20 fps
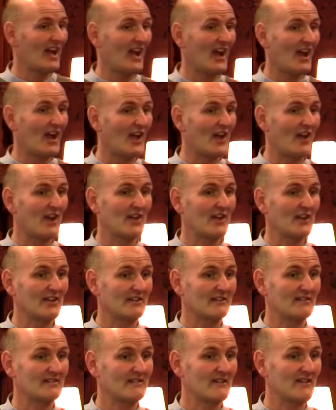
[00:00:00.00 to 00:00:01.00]

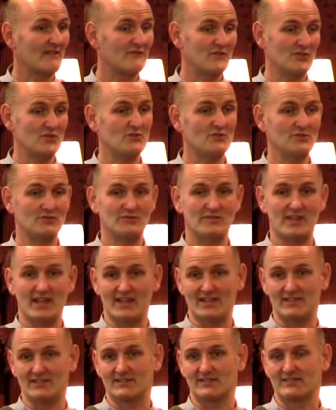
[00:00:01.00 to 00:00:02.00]
uh, few
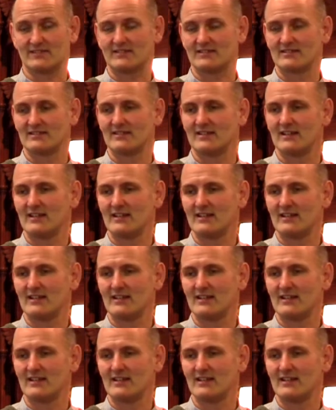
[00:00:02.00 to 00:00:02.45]
days.